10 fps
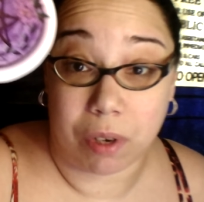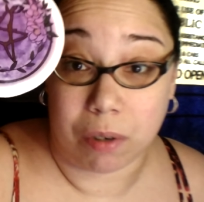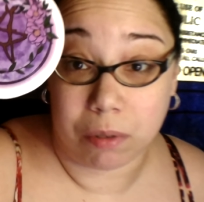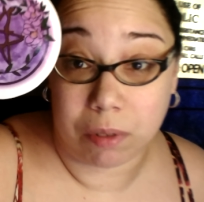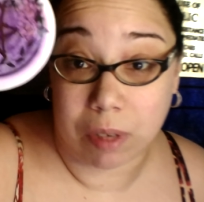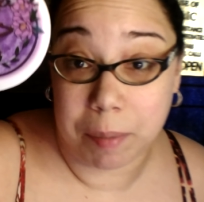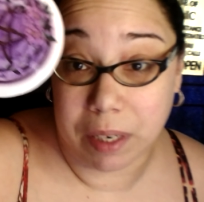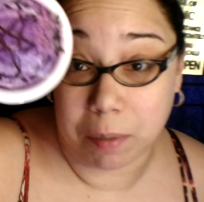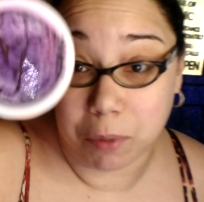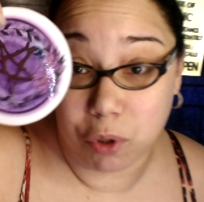so, I
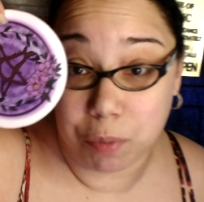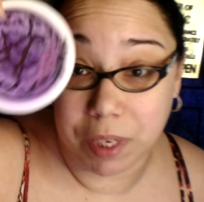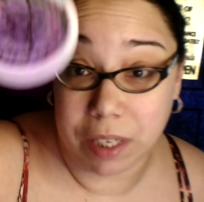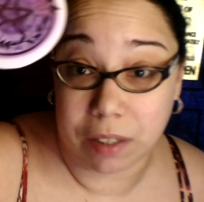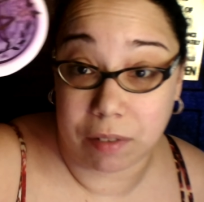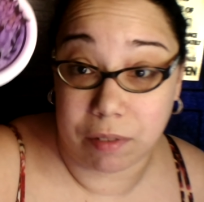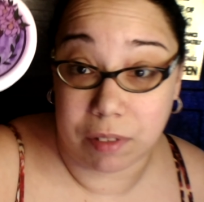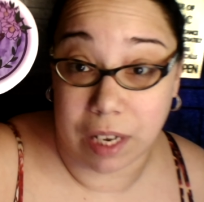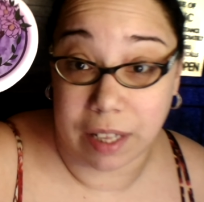mean, I'm assuming it's